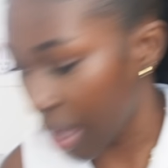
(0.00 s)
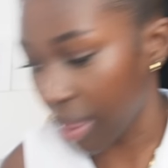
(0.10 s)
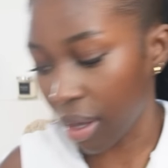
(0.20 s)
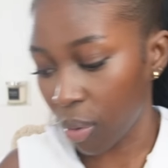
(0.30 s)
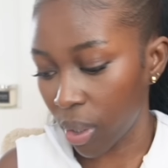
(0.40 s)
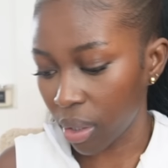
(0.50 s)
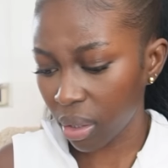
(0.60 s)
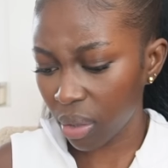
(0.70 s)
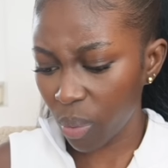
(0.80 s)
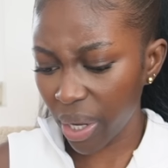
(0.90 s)
That went.
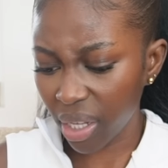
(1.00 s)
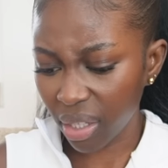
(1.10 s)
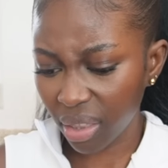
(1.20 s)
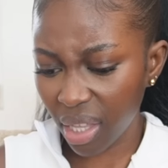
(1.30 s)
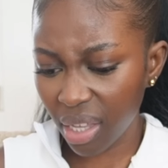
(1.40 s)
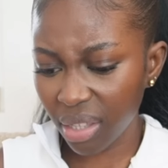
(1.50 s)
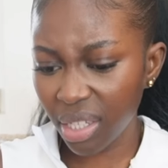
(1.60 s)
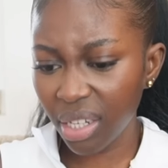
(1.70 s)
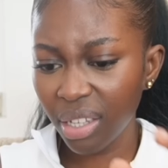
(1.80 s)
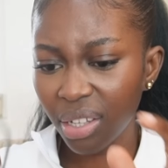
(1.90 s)
Wait, they
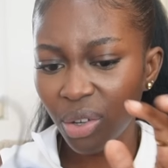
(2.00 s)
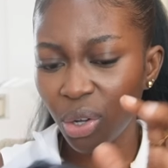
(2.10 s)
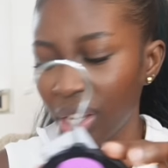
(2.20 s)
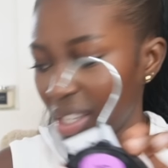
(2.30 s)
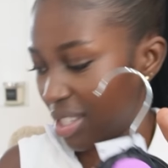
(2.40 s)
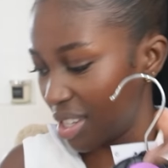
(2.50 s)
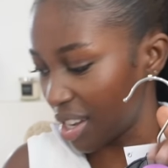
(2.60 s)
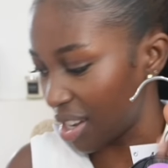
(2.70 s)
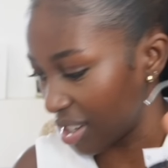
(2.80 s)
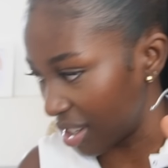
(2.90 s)
didn't collect their
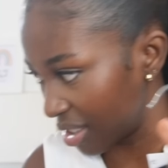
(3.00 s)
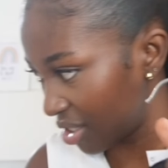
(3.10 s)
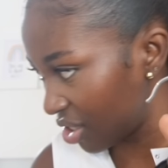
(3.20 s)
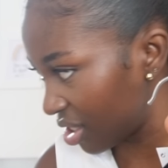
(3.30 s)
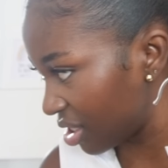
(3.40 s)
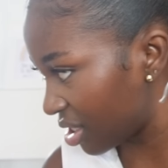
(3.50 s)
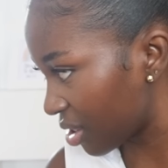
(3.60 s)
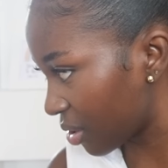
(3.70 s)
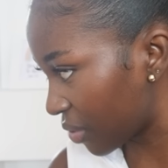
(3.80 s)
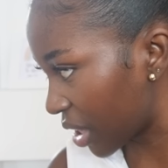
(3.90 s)
hangers. She didn't
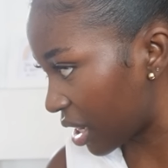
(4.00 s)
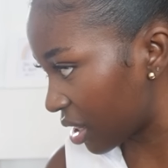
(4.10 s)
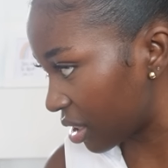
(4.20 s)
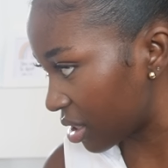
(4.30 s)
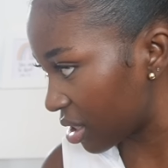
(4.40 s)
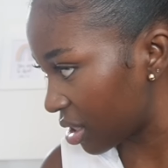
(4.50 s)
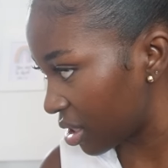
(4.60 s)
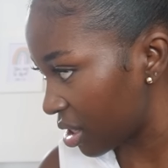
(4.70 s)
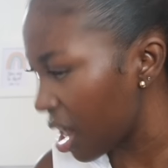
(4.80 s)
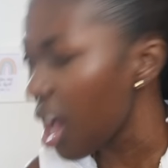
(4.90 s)
take off the hangers.
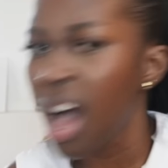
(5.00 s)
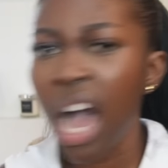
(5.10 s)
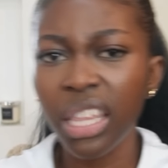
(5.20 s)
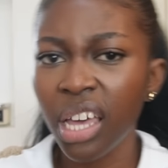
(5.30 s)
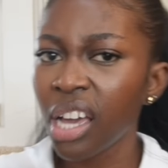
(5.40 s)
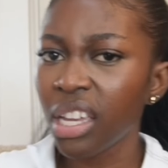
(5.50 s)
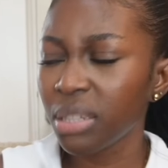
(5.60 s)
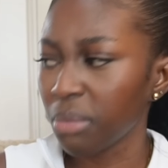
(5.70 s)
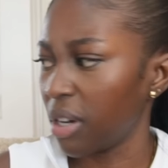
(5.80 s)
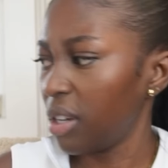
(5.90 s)
Are the hangers
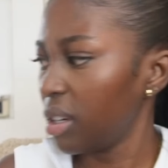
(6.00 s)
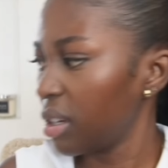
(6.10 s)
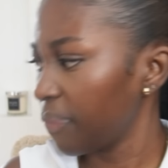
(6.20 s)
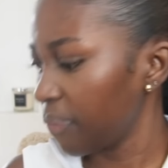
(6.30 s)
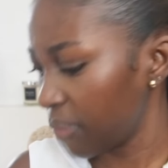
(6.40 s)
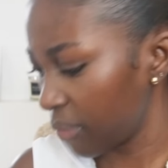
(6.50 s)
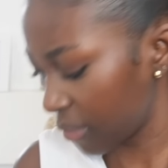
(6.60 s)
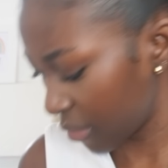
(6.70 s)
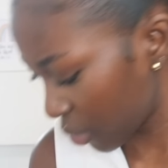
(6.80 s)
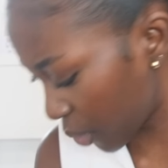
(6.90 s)
mine
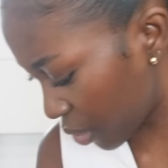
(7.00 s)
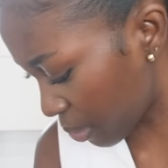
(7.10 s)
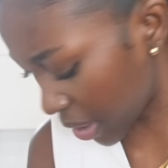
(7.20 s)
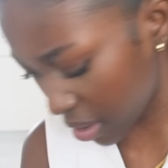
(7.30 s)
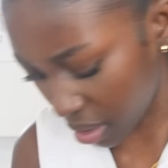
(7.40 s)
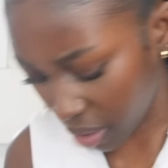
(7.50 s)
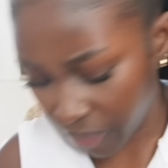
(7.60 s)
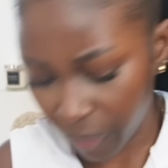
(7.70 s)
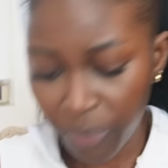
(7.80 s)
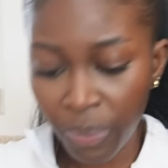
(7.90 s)
when you buy
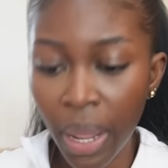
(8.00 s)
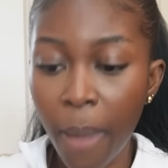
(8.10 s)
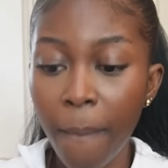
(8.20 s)
stuff?